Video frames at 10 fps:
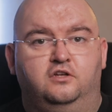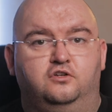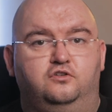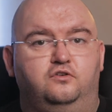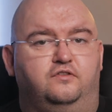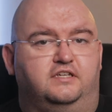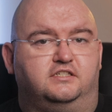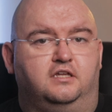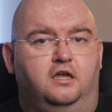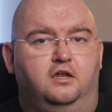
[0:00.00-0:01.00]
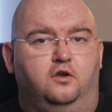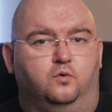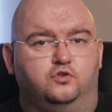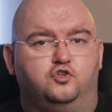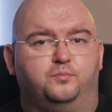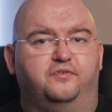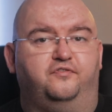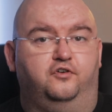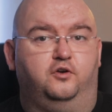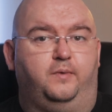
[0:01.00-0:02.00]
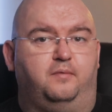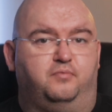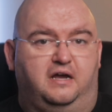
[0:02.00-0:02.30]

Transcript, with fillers: To do this, launch your preferred web